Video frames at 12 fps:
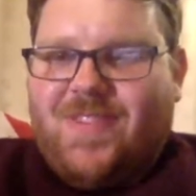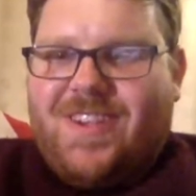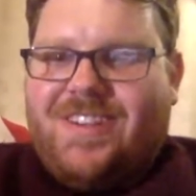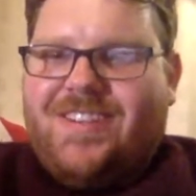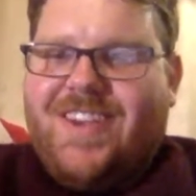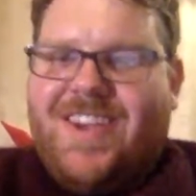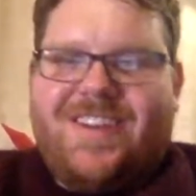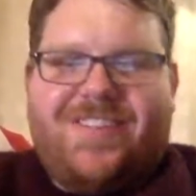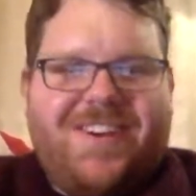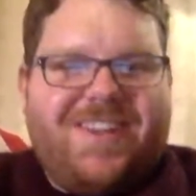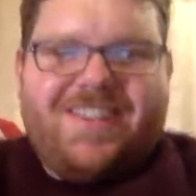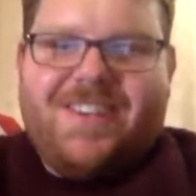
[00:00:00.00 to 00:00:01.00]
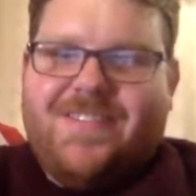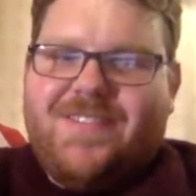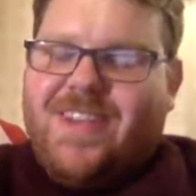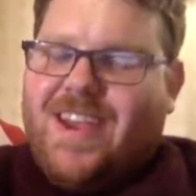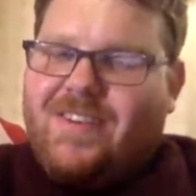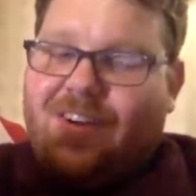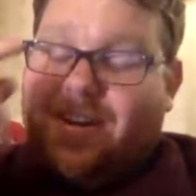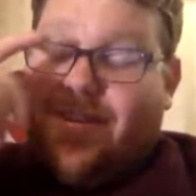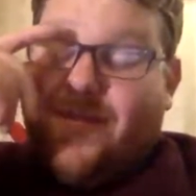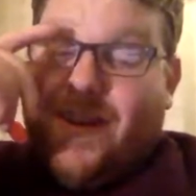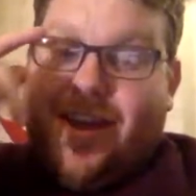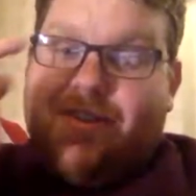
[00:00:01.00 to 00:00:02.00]
See, look, Erica,
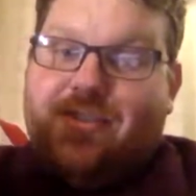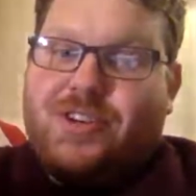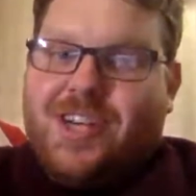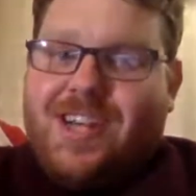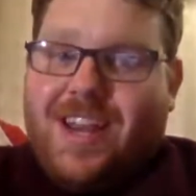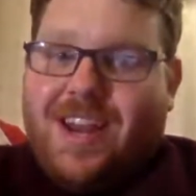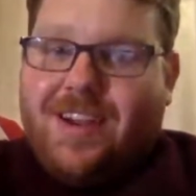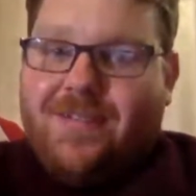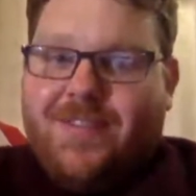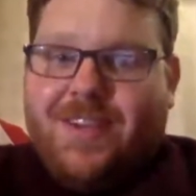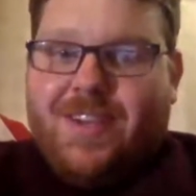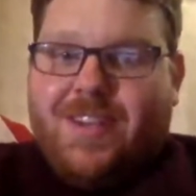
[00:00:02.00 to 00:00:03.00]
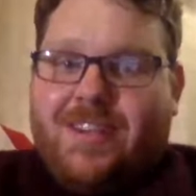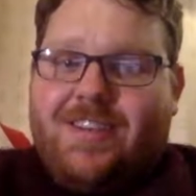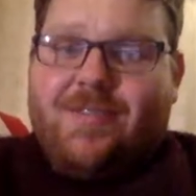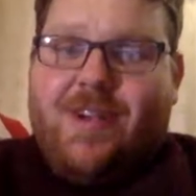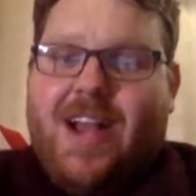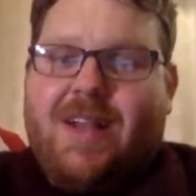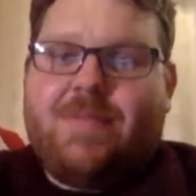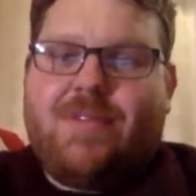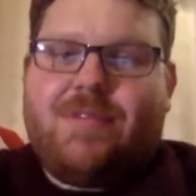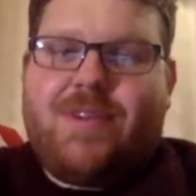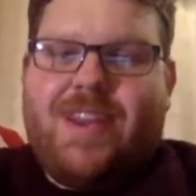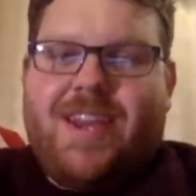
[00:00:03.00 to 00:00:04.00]
getting all cheeky now. This is what
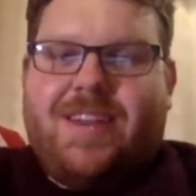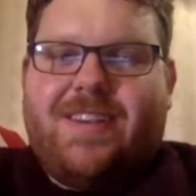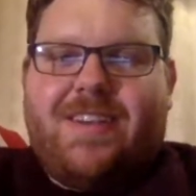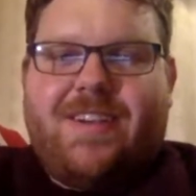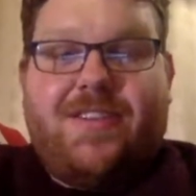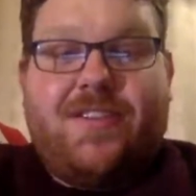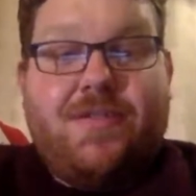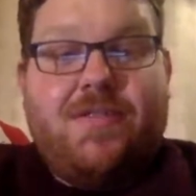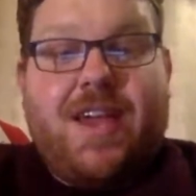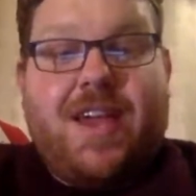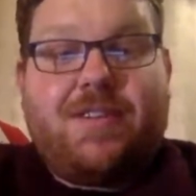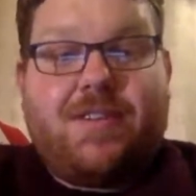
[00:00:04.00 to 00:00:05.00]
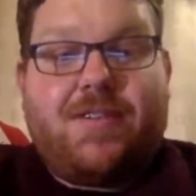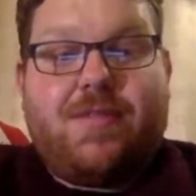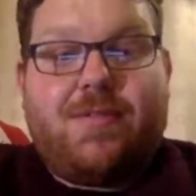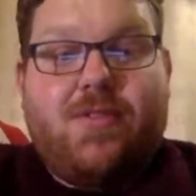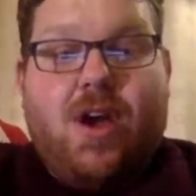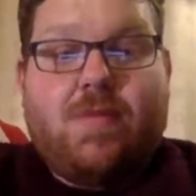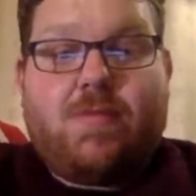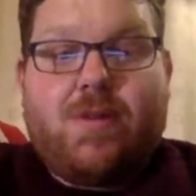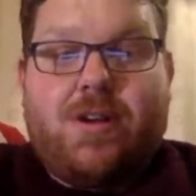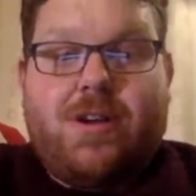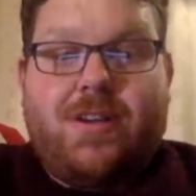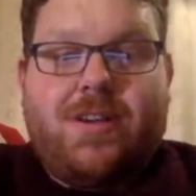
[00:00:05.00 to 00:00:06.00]
happens when you get to like the 2,000 subscriber
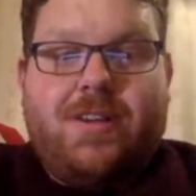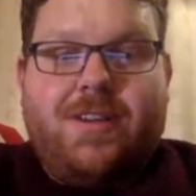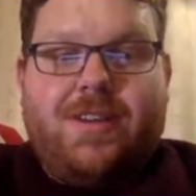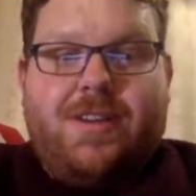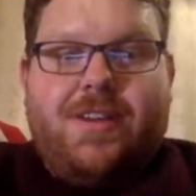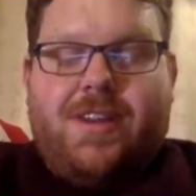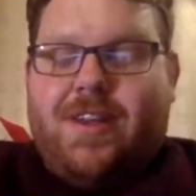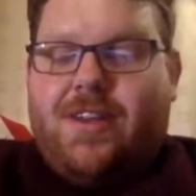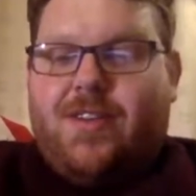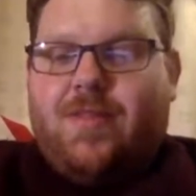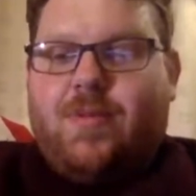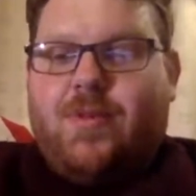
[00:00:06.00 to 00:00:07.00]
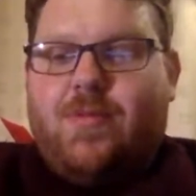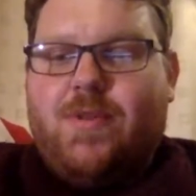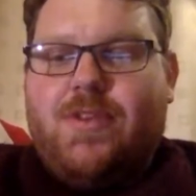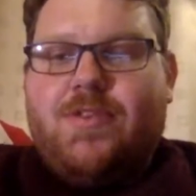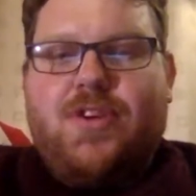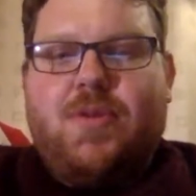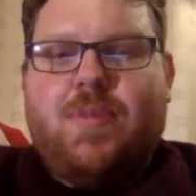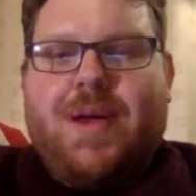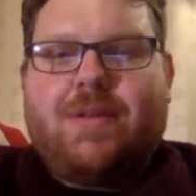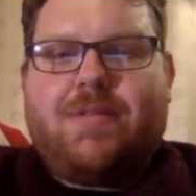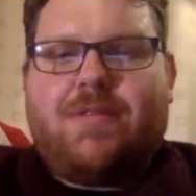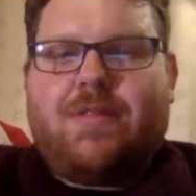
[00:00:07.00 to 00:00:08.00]
mark. You just become YouTube
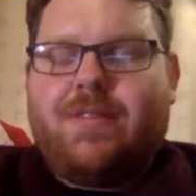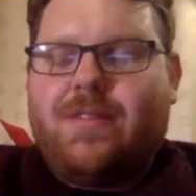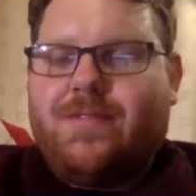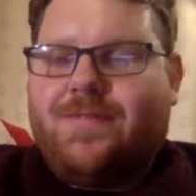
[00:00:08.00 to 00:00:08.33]
powerful.